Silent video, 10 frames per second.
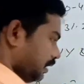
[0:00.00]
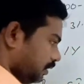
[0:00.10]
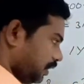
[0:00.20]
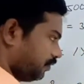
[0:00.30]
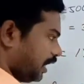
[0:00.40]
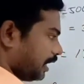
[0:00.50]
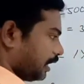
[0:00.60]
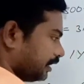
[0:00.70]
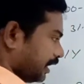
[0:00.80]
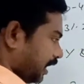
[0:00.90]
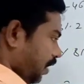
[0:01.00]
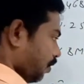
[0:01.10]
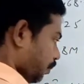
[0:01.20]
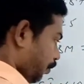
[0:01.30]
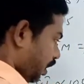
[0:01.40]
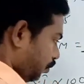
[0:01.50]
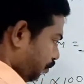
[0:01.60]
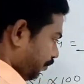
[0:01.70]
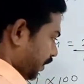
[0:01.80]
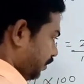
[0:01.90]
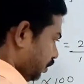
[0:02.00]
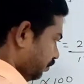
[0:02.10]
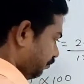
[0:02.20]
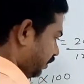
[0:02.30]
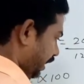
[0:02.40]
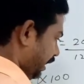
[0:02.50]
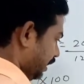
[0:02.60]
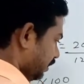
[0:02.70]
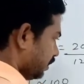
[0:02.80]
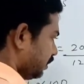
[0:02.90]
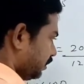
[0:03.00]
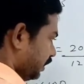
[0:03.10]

You have directly 31.25 into 15.